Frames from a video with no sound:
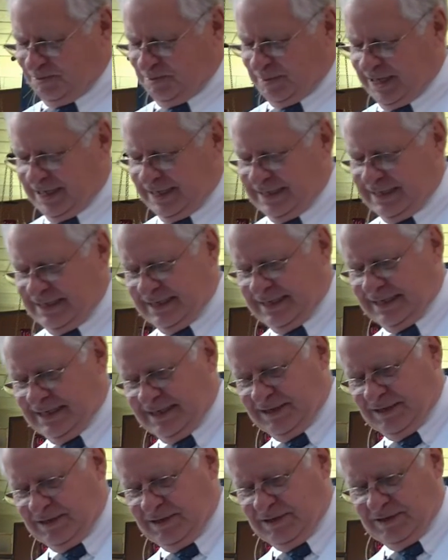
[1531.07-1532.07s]
but
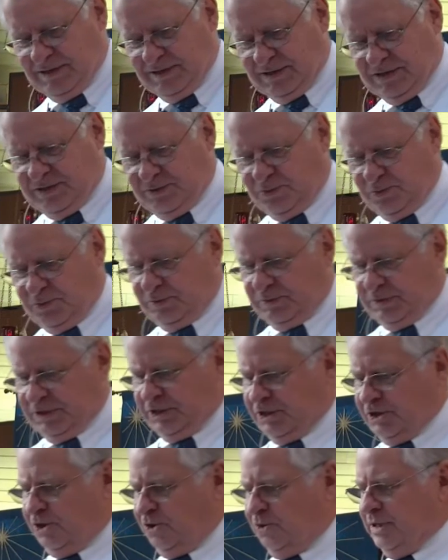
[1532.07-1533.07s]
uh, to,
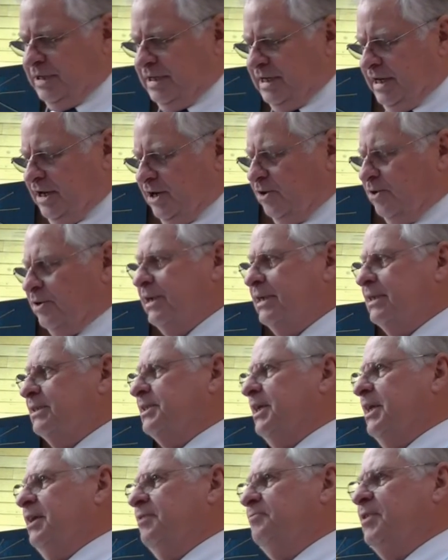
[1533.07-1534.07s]
to go into
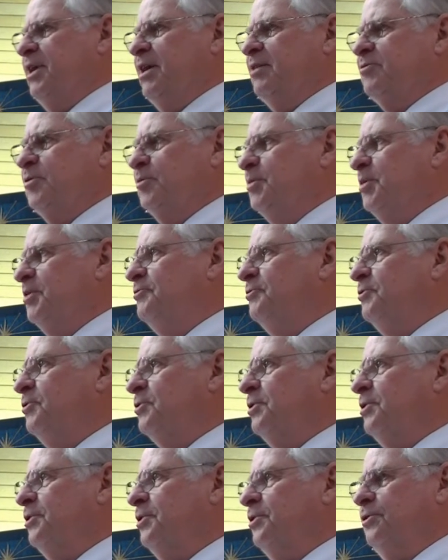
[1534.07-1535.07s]
areas that have never
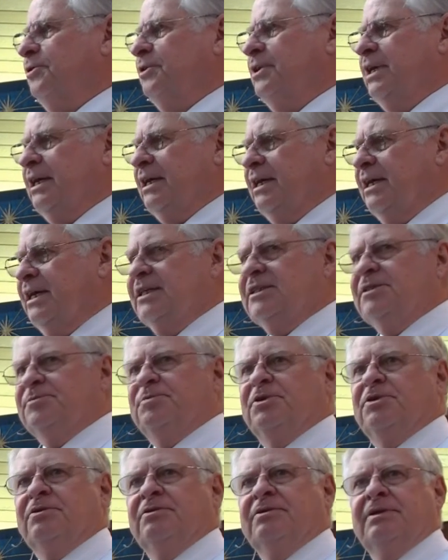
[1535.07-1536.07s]
before heard the
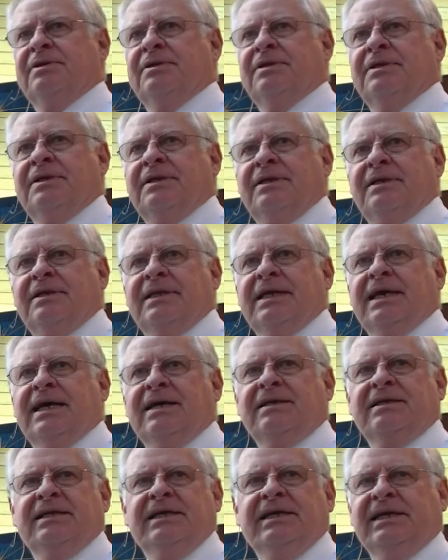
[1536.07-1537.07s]
gospel,
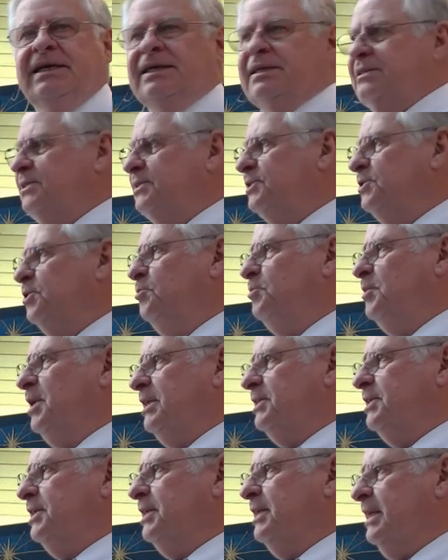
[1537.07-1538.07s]
that takes so
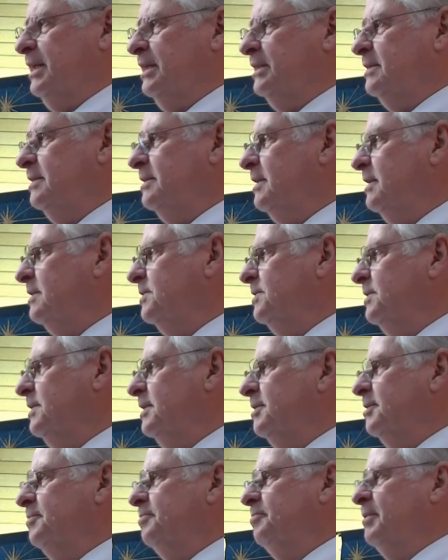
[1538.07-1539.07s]
much guts, doesn't
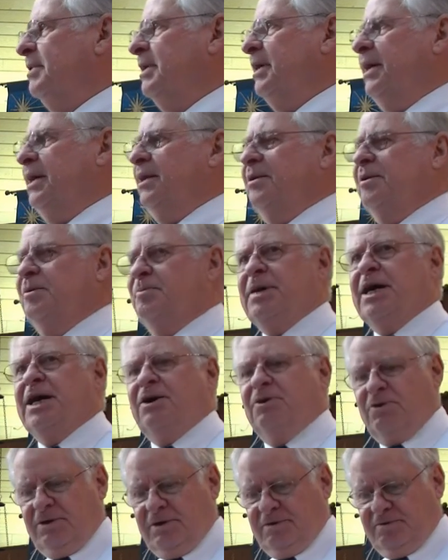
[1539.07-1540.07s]
it? and the
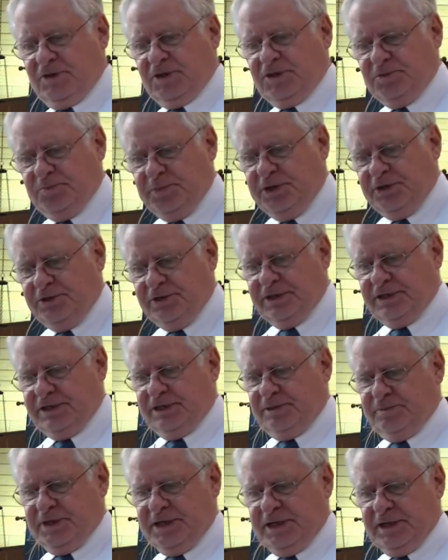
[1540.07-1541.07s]
power of the Spirit
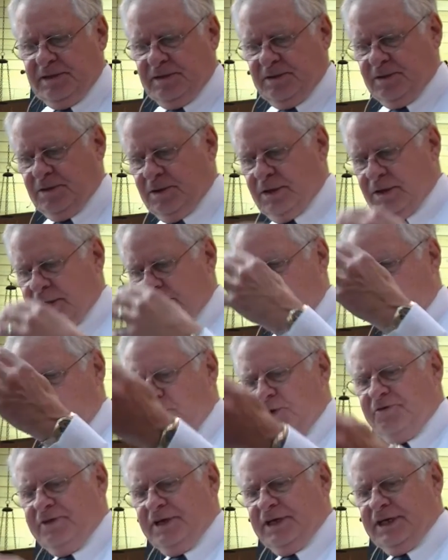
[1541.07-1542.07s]
to be
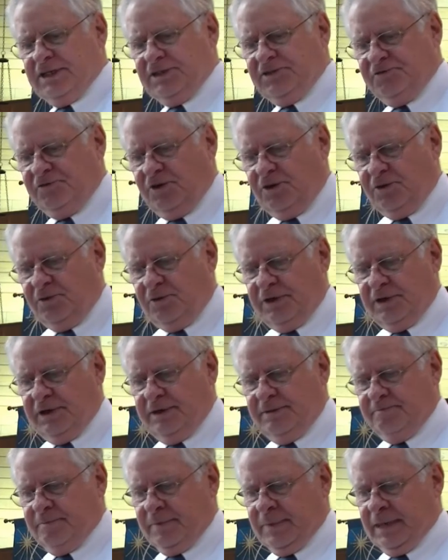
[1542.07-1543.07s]
moving us forward.
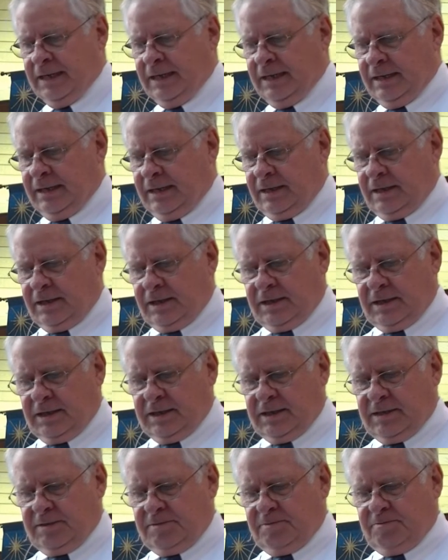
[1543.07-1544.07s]

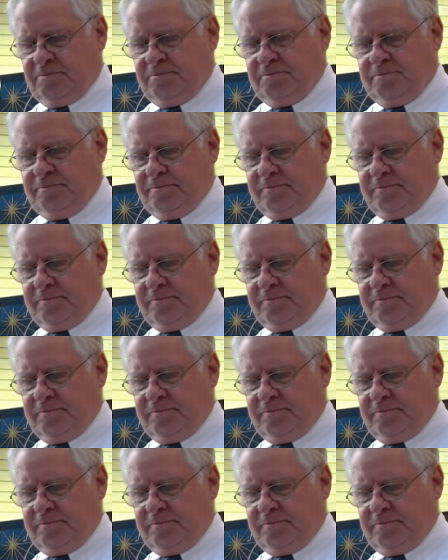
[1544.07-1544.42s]
Um,